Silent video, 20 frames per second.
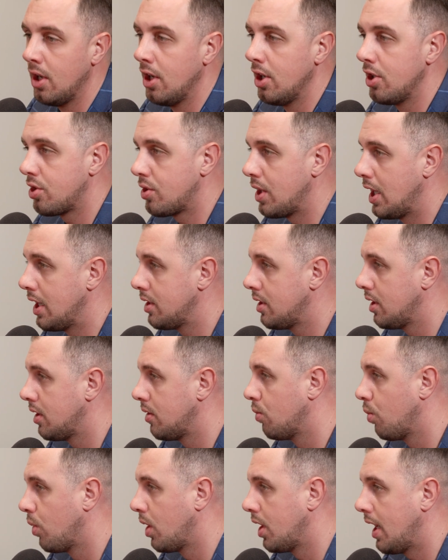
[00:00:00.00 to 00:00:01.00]
transit
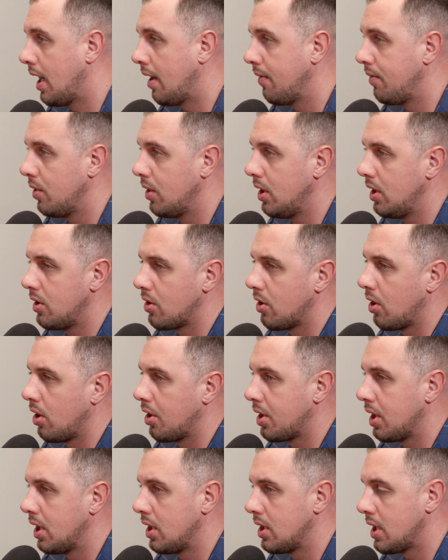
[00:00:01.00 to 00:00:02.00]
and what have you. These are all
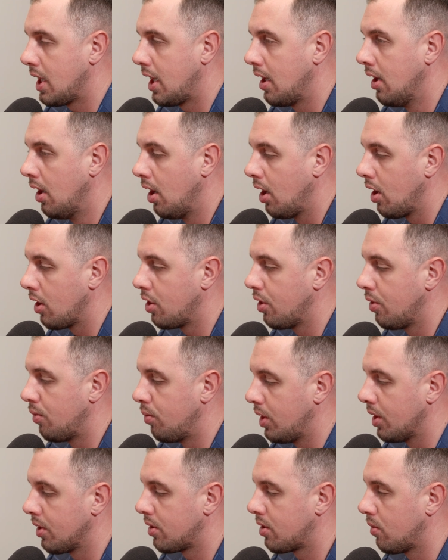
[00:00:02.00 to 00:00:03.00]
things that a good
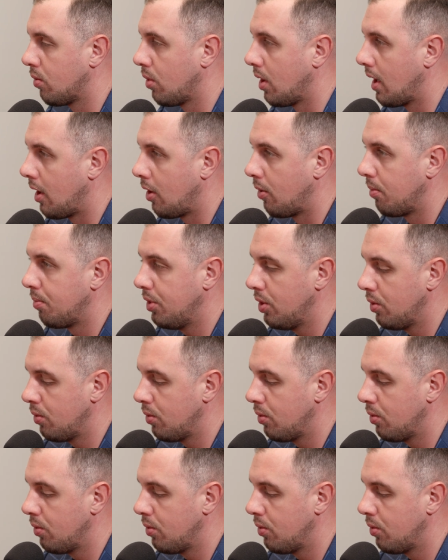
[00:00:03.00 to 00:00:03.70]
realtor will help you